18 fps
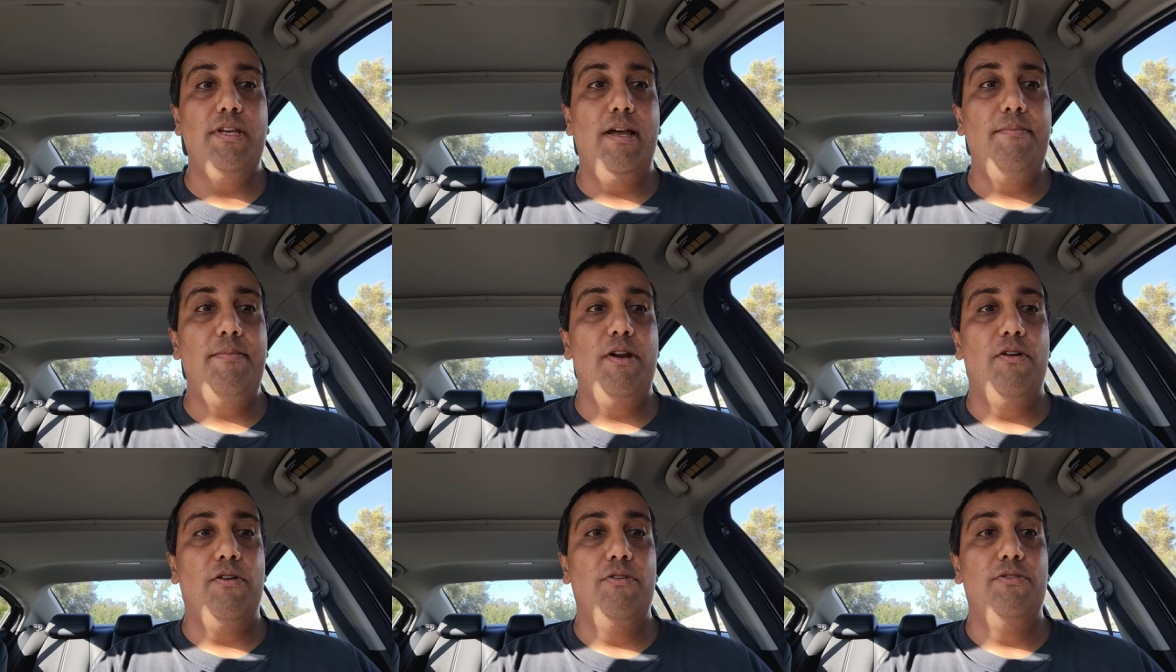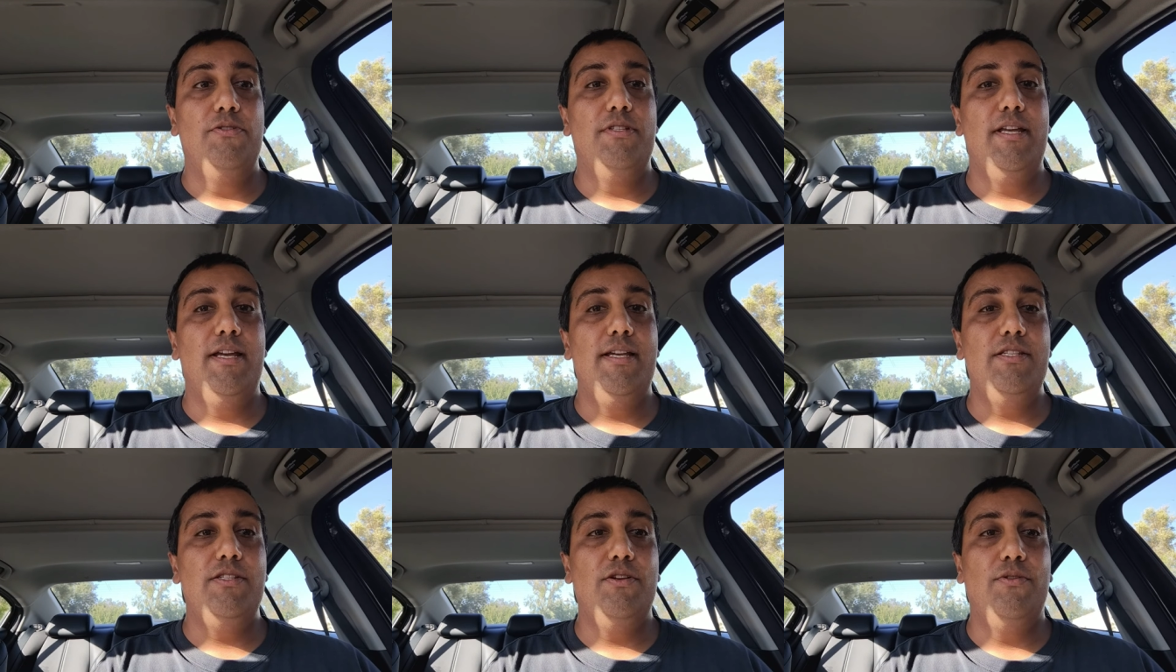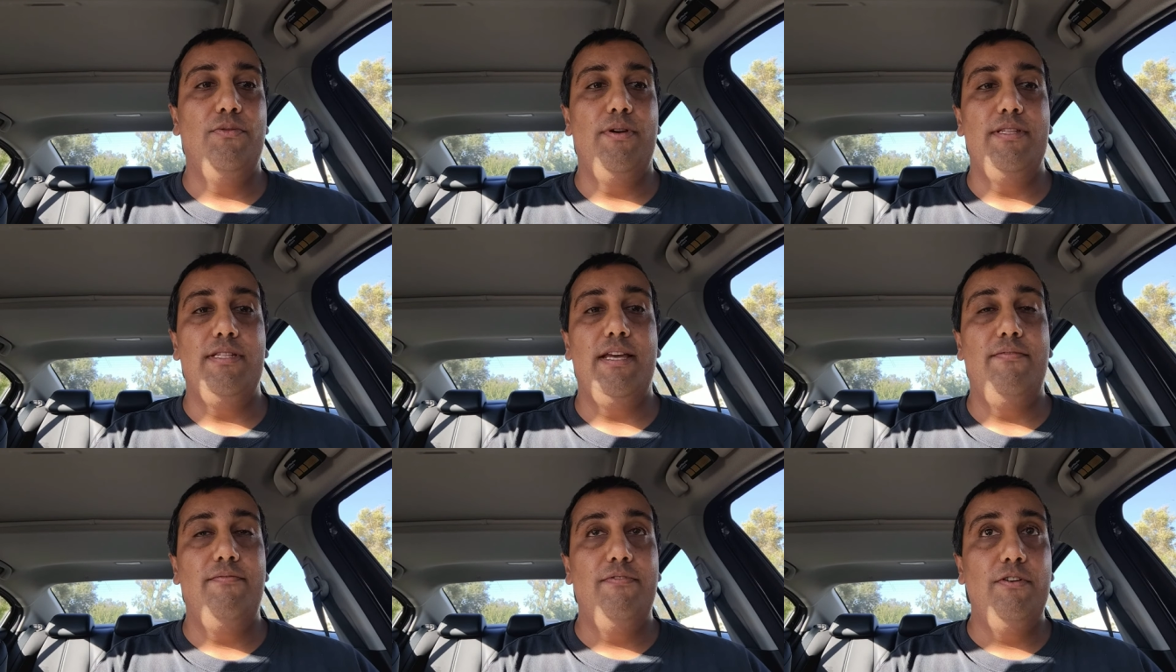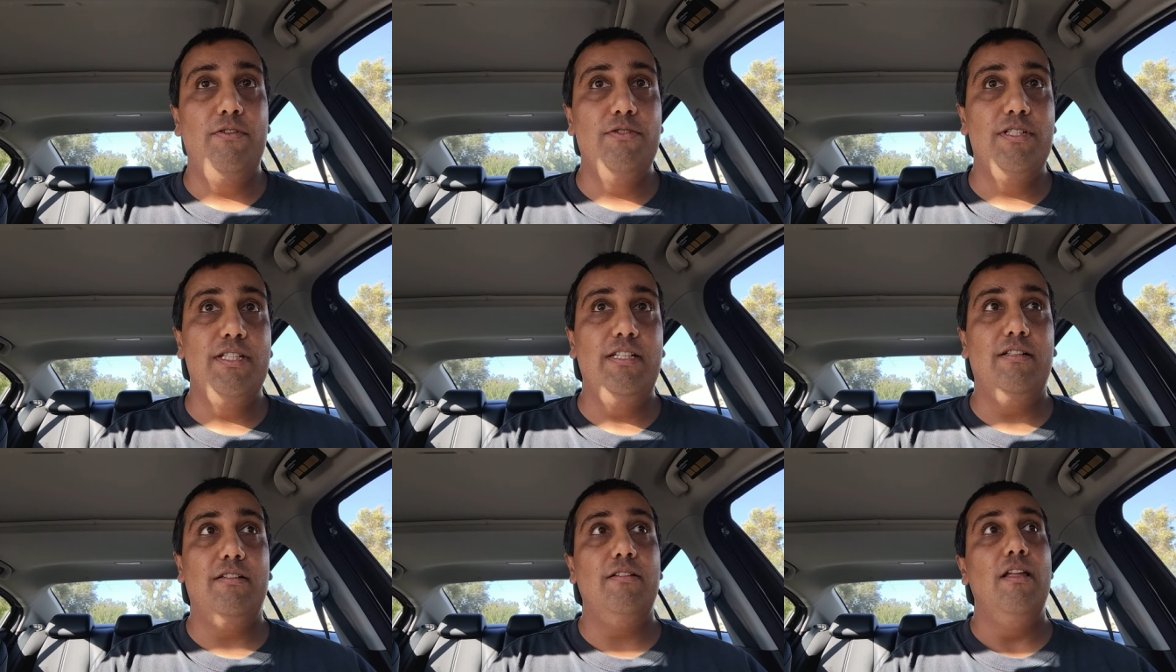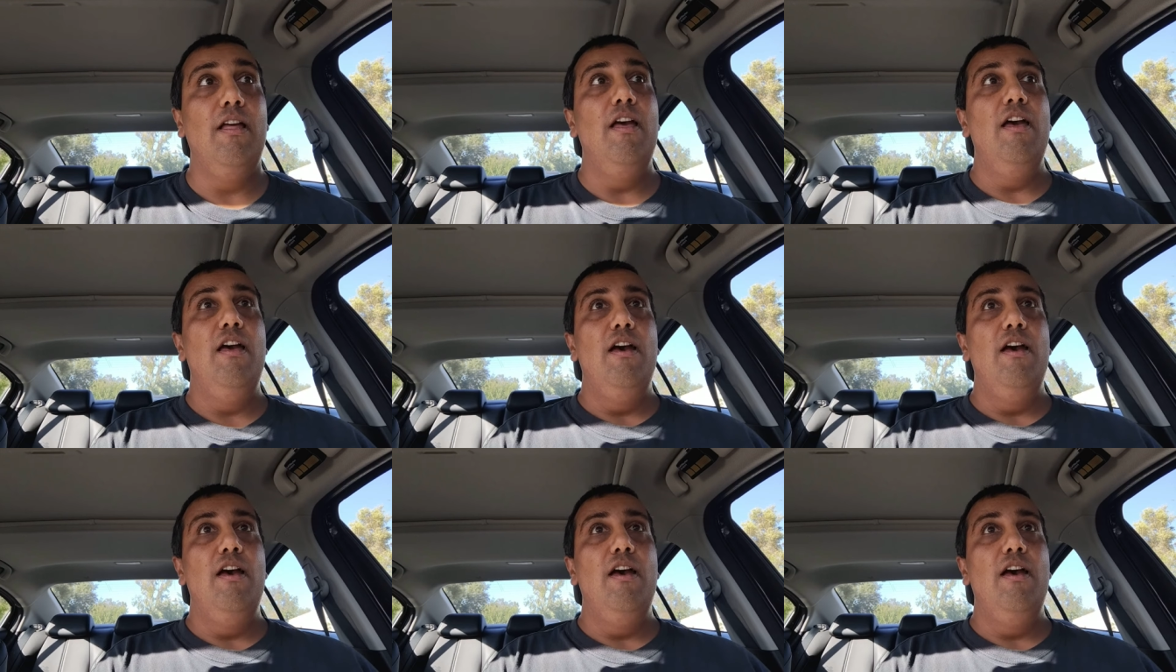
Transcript: I'm your host, as always, Headphones Neil,